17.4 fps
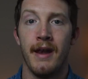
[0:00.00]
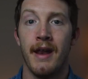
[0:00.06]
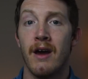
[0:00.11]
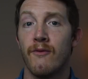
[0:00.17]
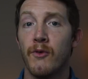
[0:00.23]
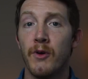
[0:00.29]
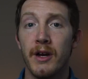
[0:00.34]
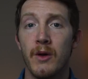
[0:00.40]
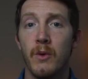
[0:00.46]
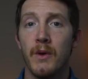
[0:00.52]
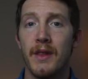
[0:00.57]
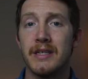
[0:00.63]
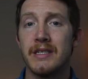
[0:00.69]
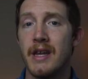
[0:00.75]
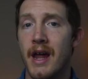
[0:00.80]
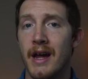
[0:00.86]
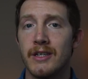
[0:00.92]
Now, for anyone
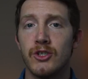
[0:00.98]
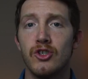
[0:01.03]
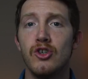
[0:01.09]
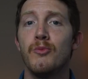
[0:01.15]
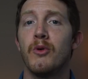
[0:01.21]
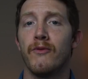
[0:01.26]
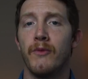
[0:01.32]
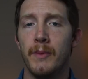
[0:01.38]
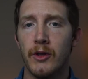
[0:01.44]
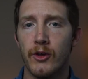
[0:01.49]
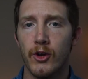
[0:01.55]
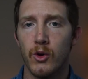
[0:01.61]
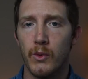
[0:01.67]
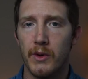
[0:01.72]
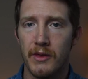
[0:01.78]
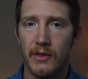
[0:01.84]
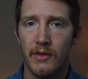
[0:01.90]
that's not super
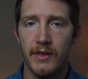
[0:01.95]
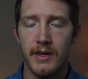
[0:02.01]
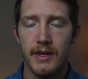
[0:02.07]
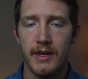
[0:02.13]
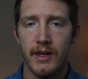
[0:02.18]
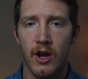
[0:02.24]
familiar with the